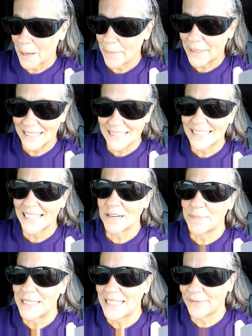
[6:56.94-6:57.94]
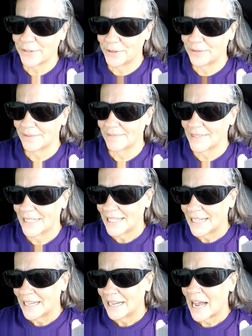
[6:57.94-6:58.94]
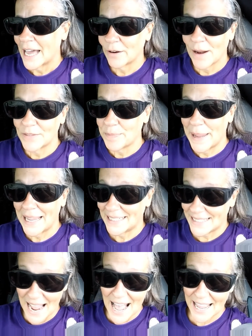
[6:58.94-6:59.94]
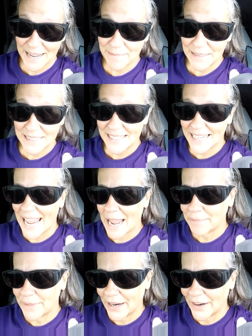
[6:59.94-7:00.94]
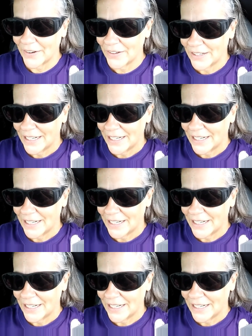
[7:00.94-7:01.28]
But this is going to be different. I don't have to pay a dime to camp there.